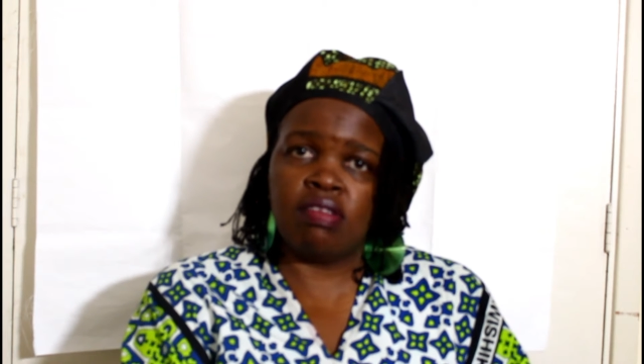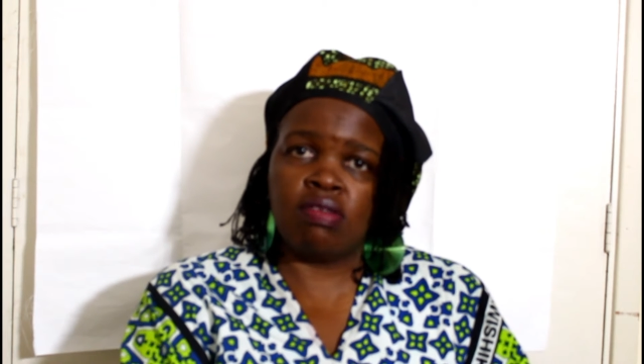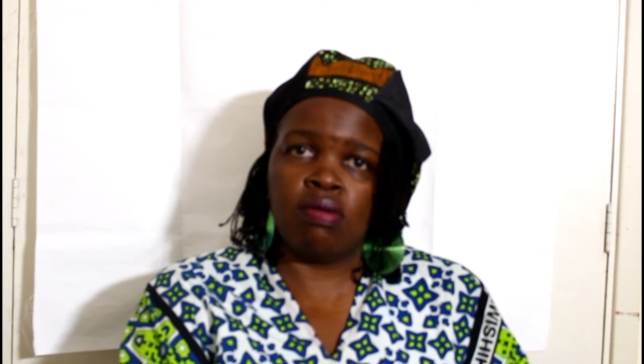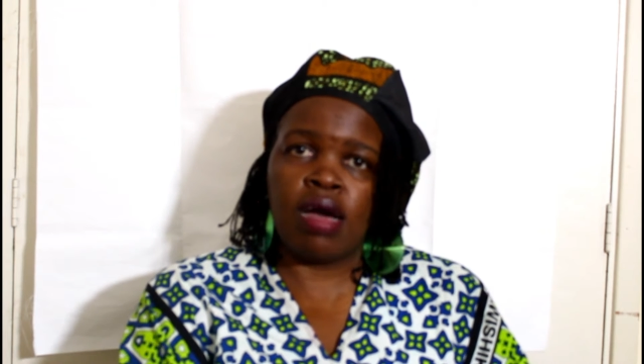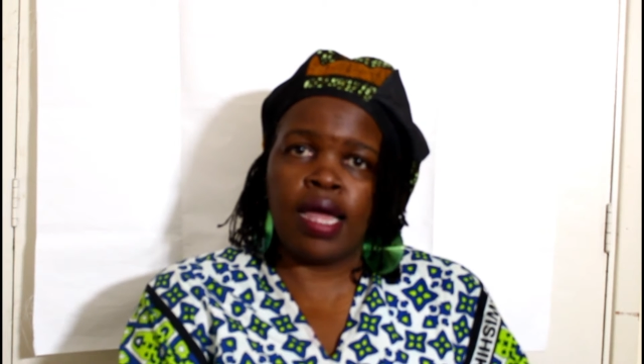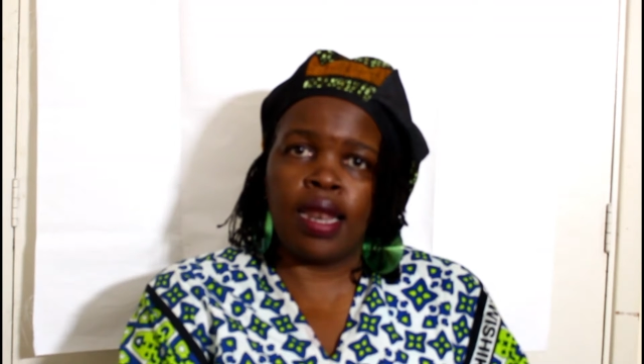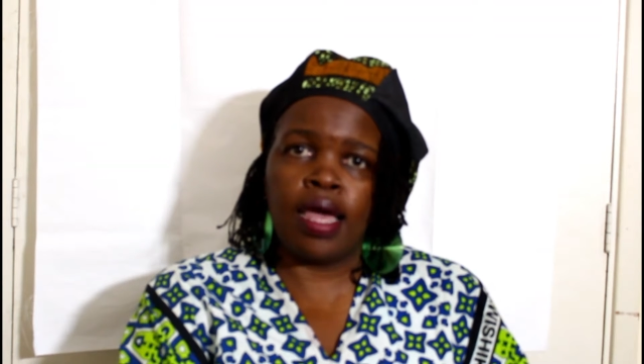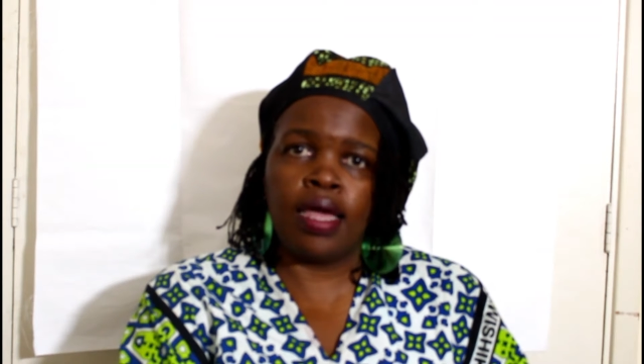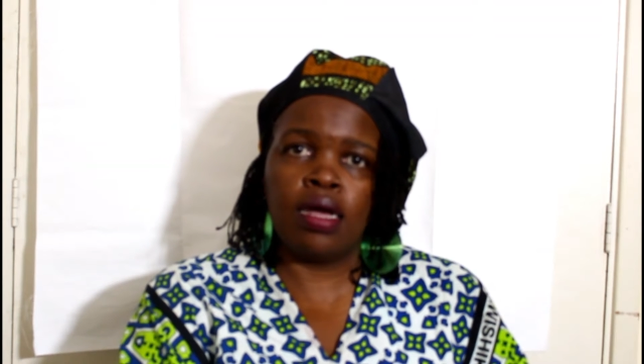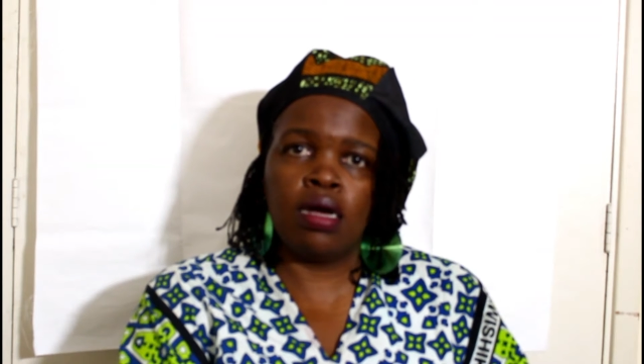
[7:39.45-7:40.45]
So I
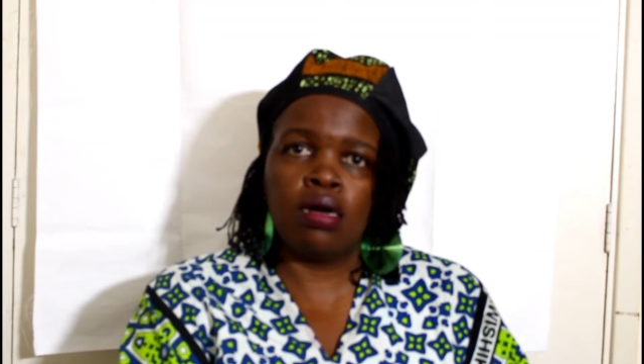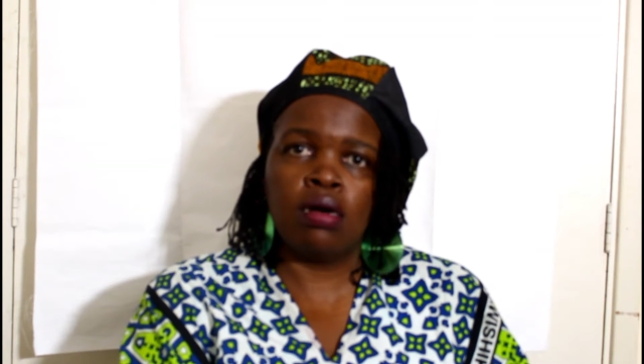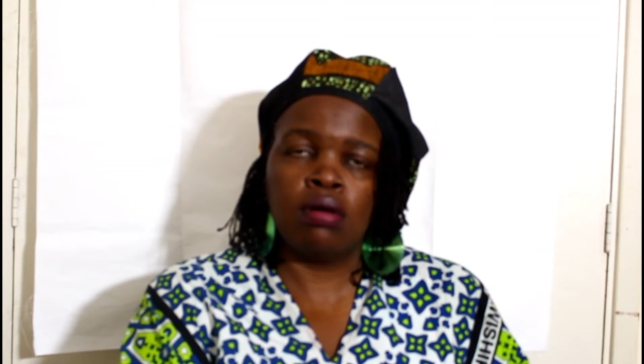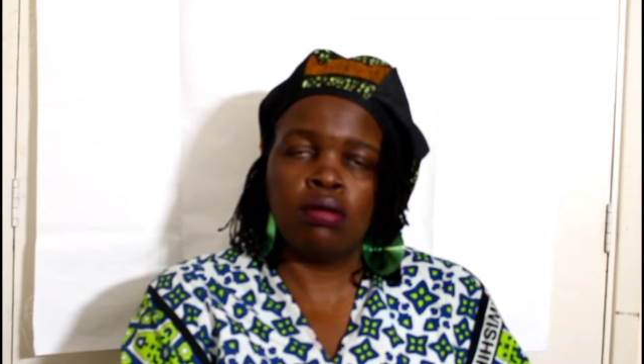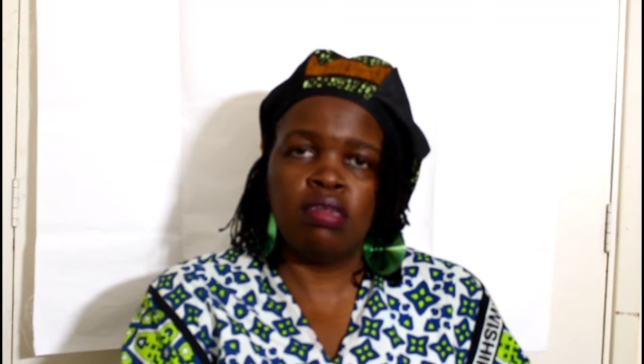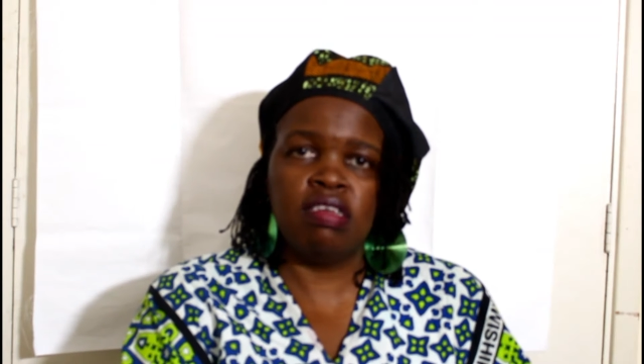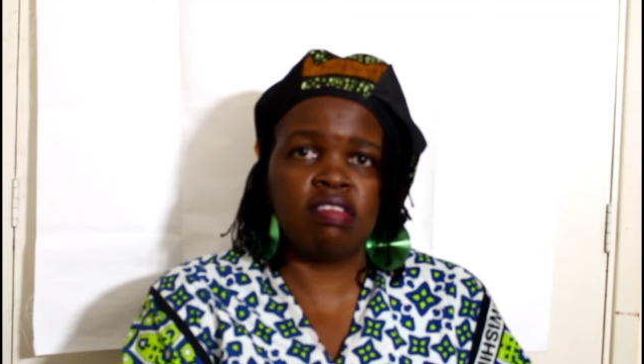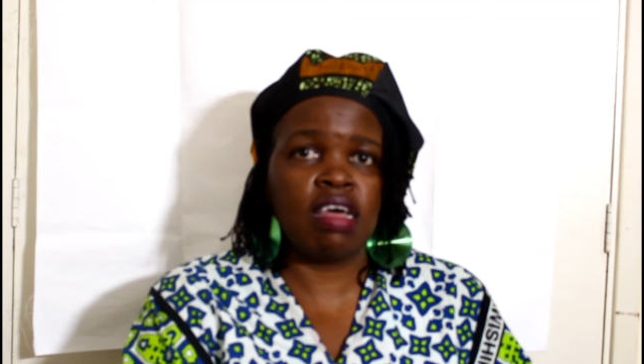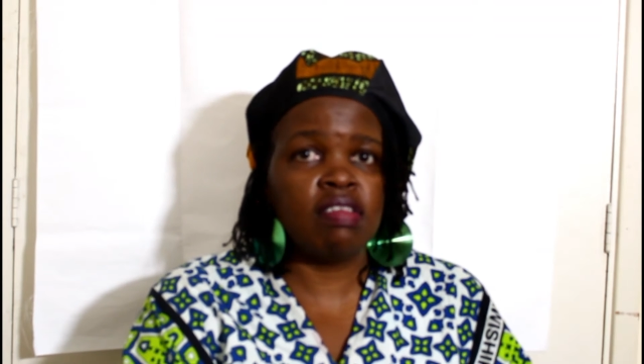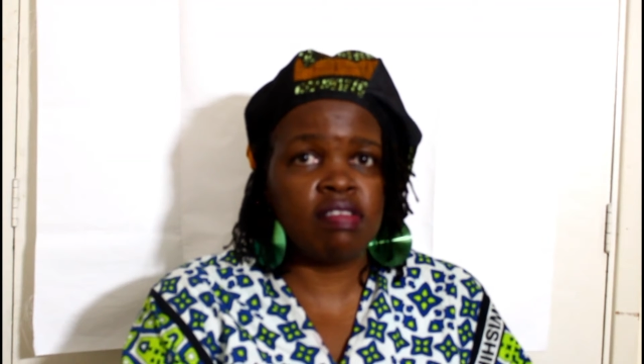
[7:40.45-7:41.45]
like
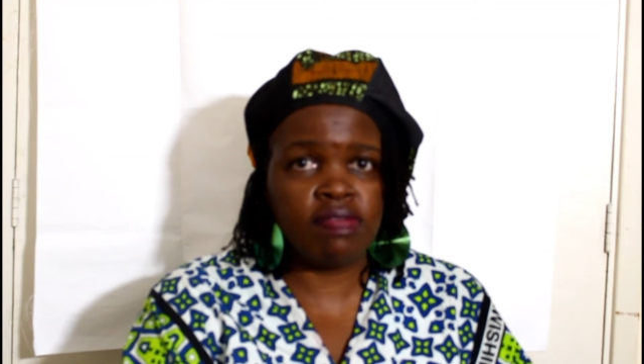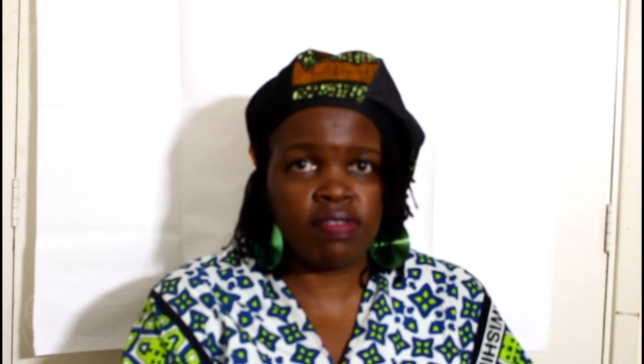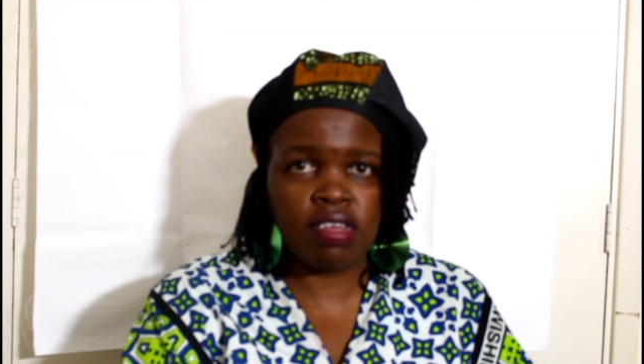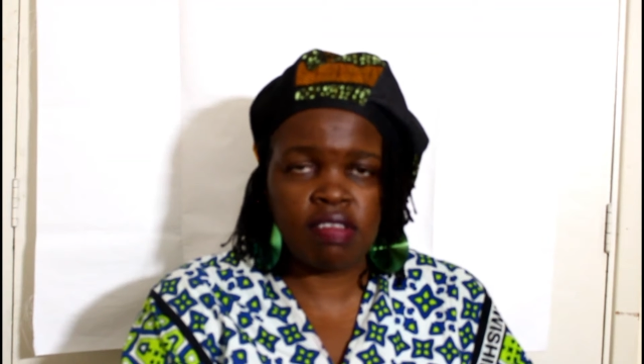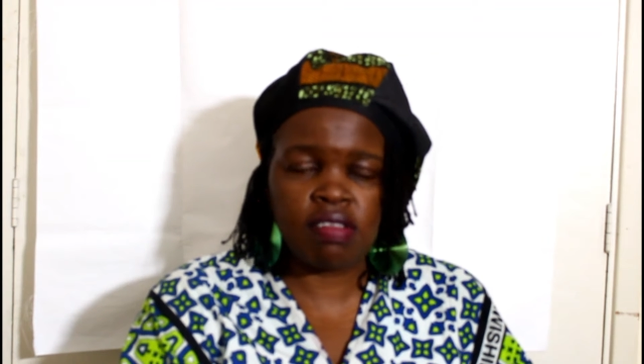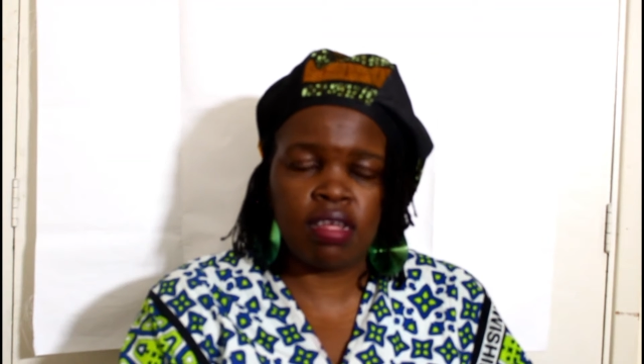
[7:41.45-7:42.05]
decisiveness